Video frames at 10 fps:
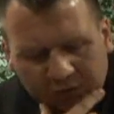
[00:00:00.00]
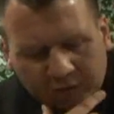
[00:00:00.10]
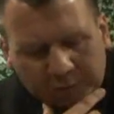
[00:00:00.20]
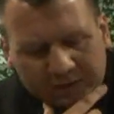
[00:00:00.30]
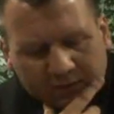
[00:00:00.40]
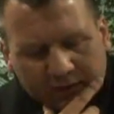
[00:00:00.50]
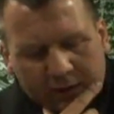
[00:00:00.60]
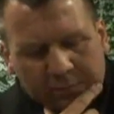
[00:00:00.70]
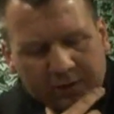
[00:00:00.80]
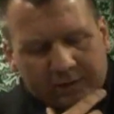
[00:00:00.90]
Much has been
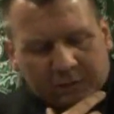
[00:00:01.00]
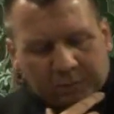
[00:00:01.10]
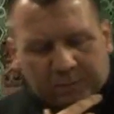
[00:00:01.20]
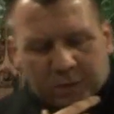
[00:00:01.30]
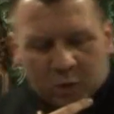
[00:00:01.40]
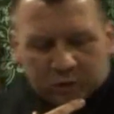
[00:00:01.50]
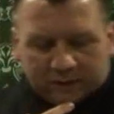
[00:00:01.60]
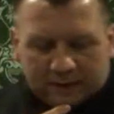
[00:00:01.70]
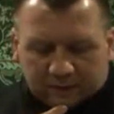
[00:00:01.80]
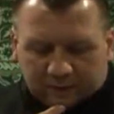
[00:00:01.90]
said about this
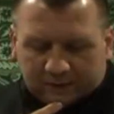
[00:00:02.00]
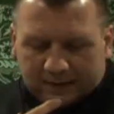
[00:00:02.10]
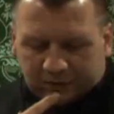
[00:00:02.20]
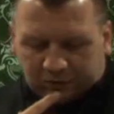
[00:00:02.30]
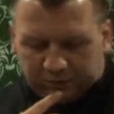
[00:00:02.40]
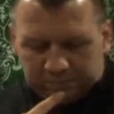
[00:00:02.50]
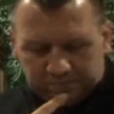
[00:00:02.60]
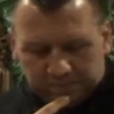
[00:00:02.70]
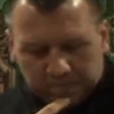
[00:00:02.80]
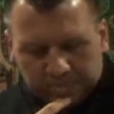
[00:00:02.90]
proposed legislation.
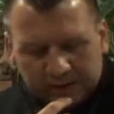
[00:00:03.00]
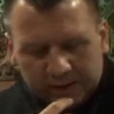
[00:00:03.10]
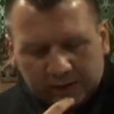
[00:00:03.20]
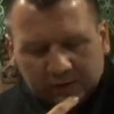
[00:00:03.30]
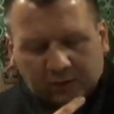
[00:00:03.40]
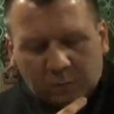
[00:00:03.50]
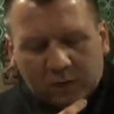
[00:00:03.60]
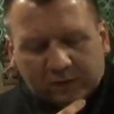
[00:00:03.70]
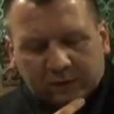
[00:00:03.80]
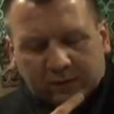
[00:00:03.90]
Some
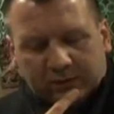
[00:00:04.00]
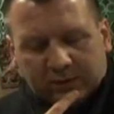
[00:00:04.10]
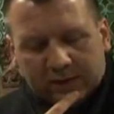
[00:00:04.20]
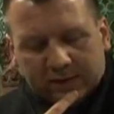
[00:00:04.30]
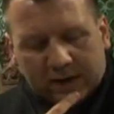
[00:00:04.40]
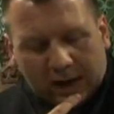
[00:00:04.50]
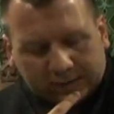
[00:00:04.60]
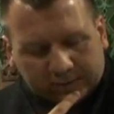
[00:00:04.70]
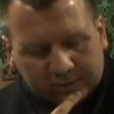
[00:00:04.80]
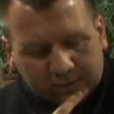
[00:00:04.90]
wish to see it
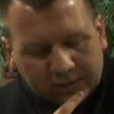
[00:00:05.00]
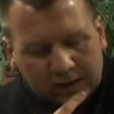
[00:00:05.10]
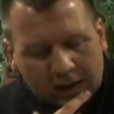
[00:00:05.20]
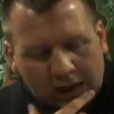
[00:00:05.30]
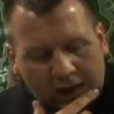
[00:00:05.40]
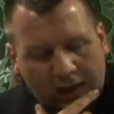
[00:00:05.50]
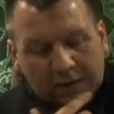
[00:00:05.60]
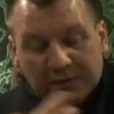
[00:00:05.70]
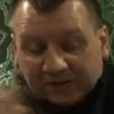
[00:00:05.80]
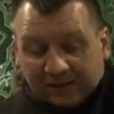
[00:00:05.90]
enacted,
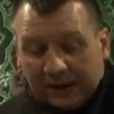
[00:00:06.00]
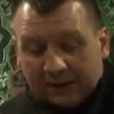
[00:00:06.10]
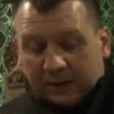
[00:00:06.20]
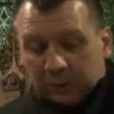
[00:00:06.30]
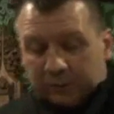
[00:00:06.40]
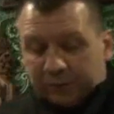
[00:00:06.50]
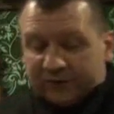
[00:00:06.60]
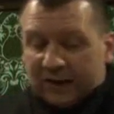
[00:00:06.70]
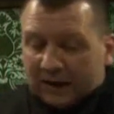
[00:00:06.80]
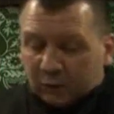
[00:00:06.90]
saying that it will
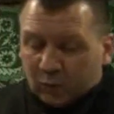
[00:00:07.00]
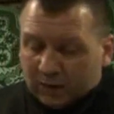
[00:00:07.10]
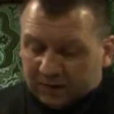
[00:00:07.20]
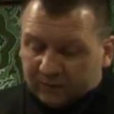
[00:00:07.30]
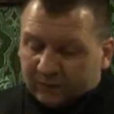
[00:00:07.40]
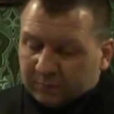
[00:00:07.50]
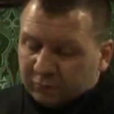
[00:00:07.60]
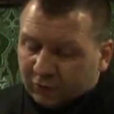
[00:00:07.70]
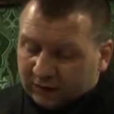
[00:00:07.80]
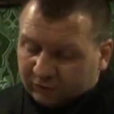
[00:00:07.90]
protect women from
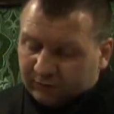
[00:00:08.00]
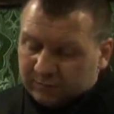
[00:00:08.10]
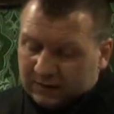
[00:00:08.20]
predatory